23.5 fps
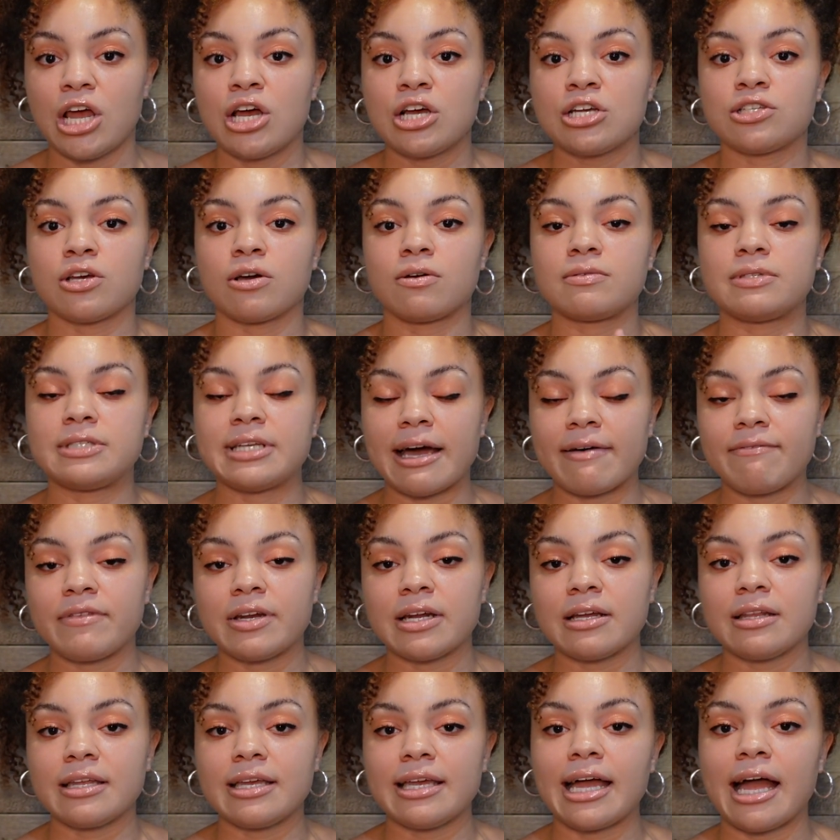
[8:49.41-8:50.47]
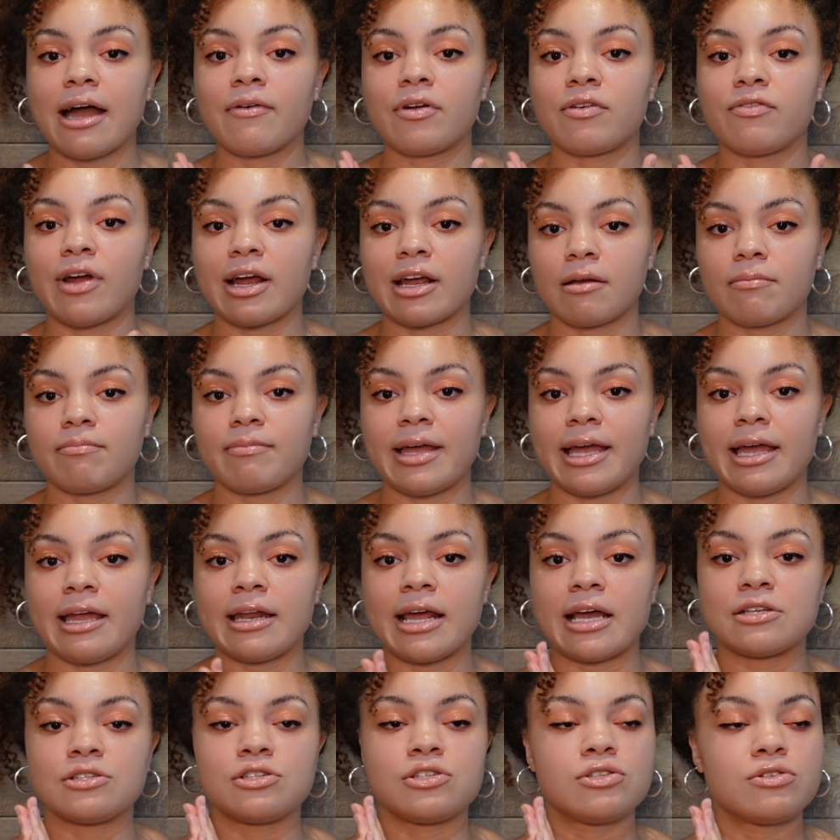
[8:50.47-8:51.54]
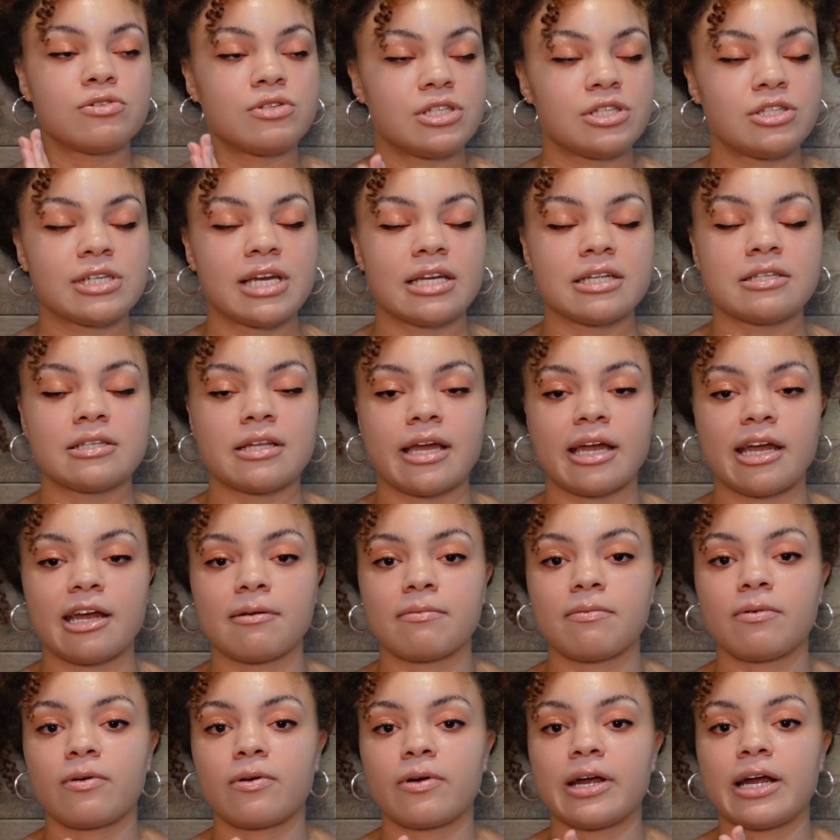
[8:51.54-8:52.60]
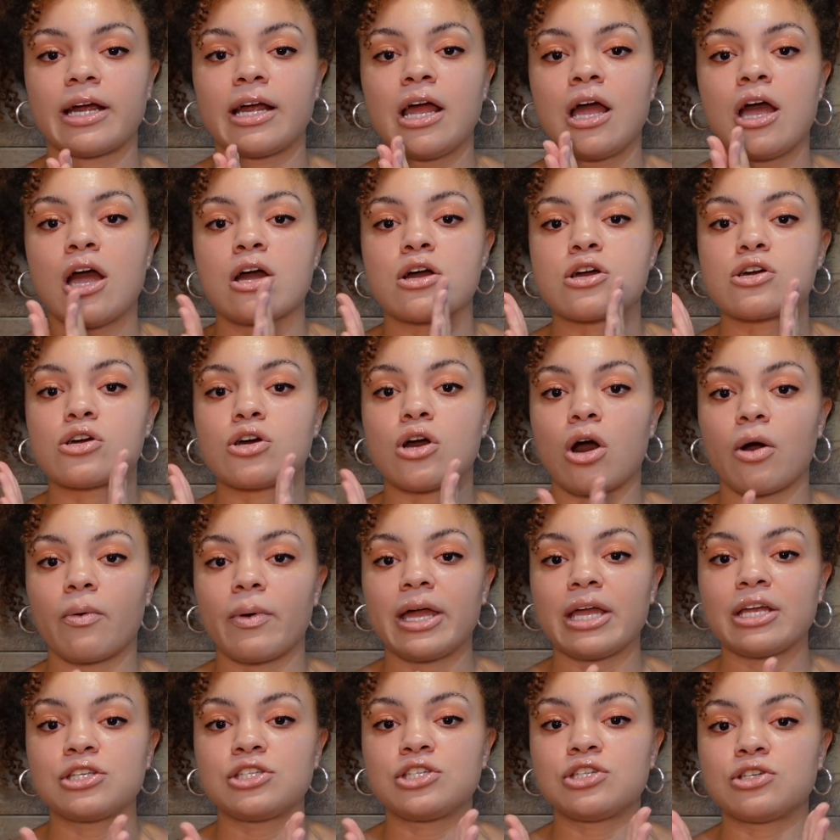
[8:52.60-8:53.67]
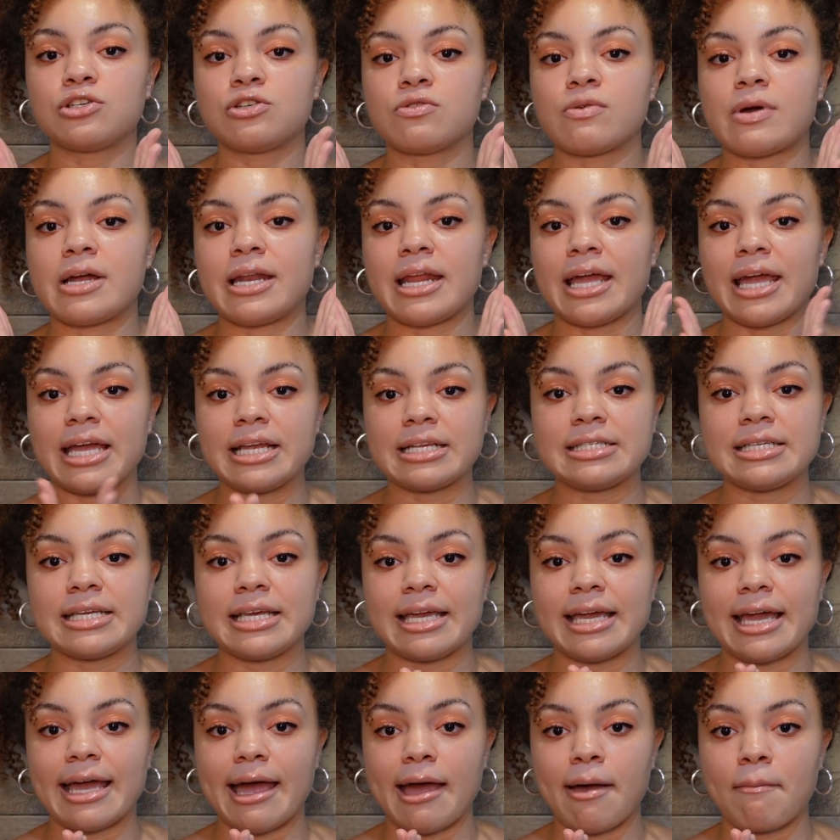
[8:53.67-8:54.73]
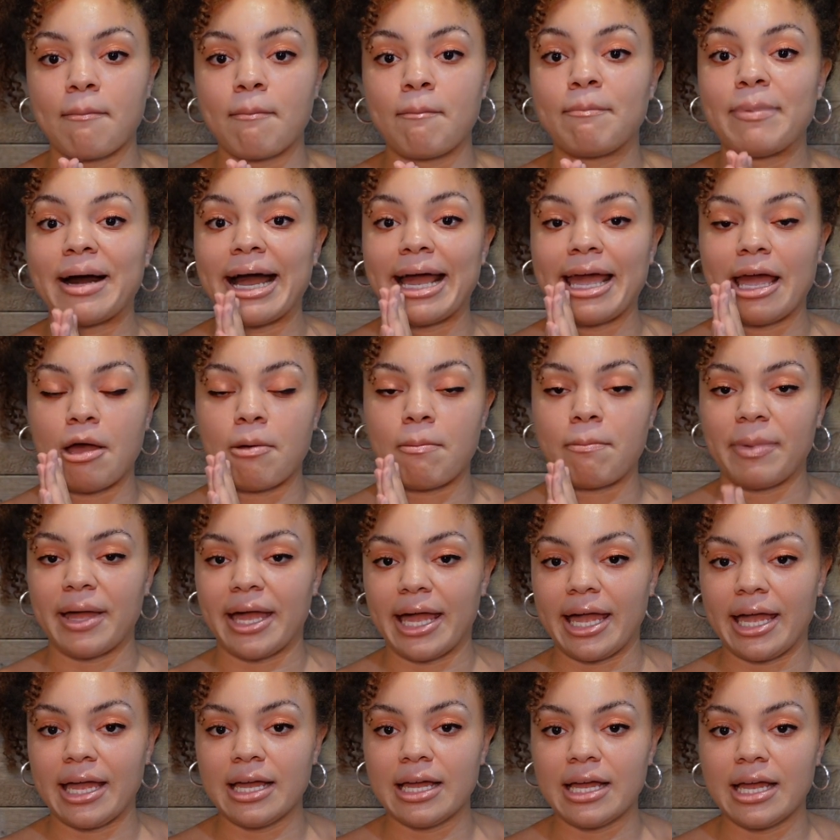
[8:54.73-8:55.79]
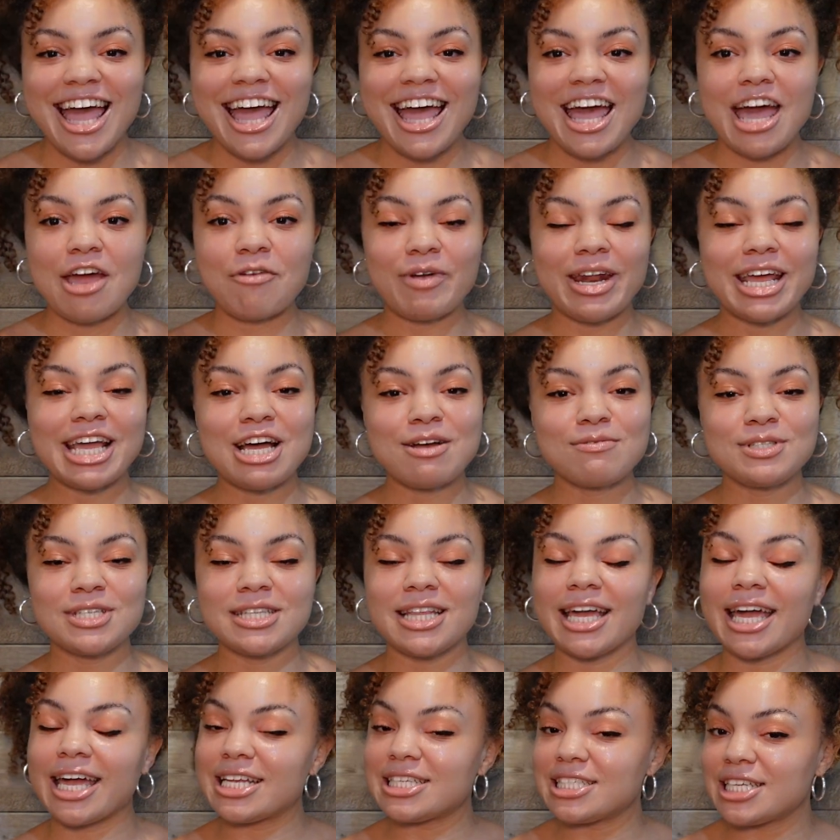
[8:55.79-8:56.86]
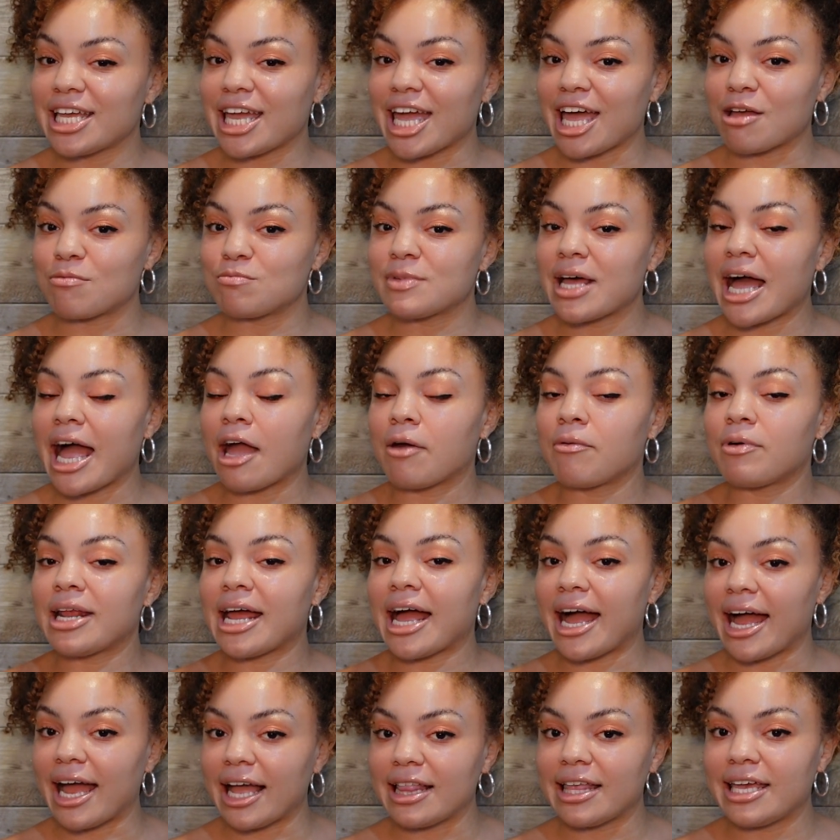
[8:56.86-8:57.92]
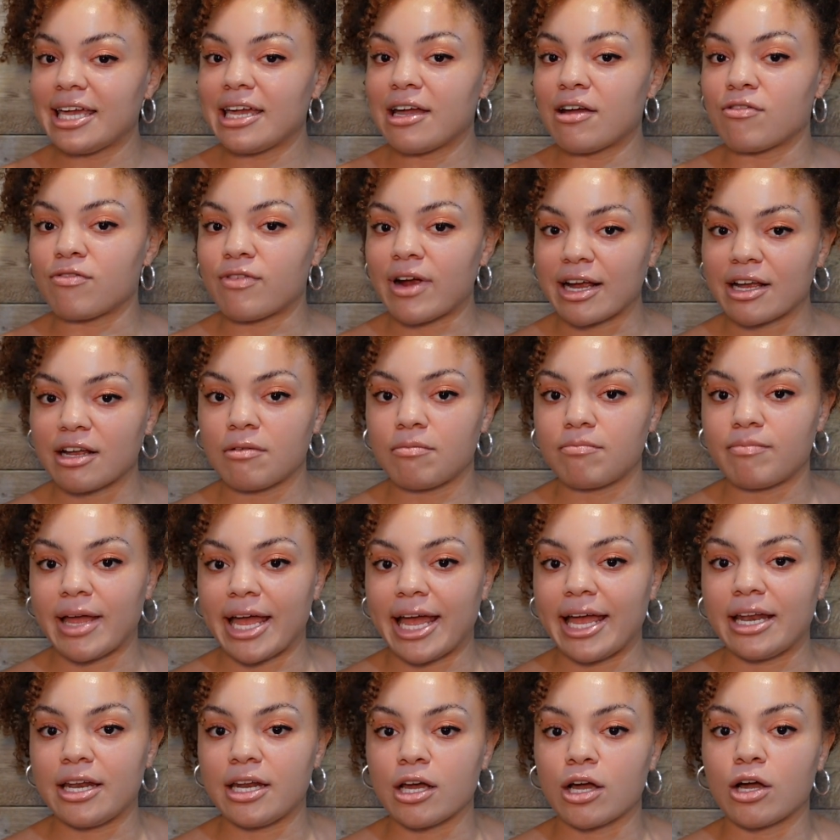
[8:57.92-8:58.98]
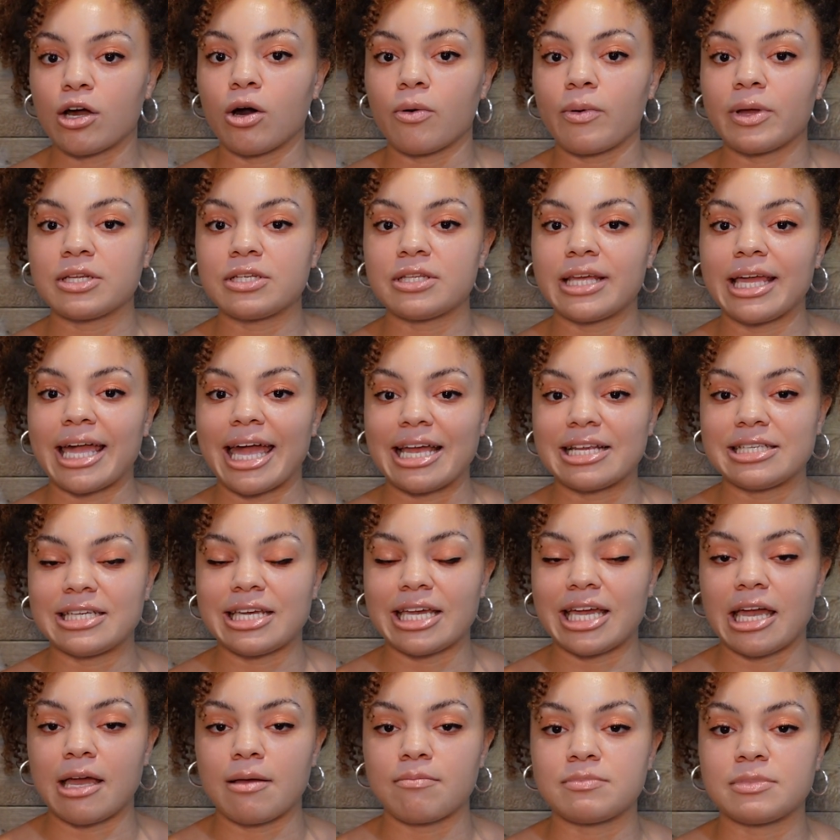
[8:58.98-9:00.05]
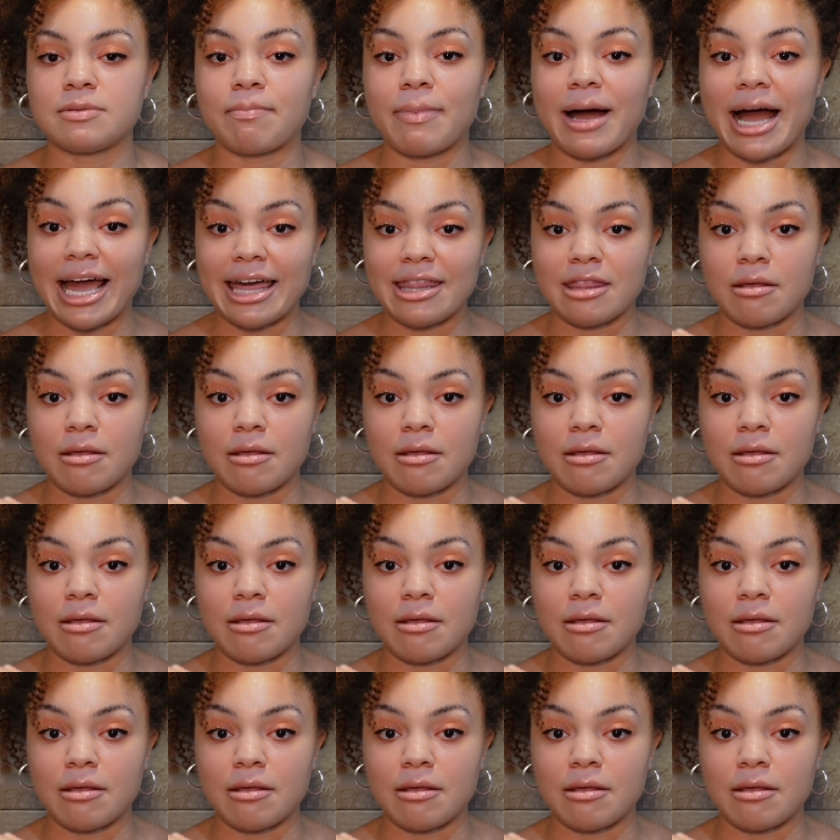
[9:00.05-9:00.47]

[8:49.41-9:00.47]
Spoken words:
So definitely I would recommend, as soon as you get to the airport, going to an ATM by a bank. And when it comes to the ATMs, I would highly recommend going to the ATMs by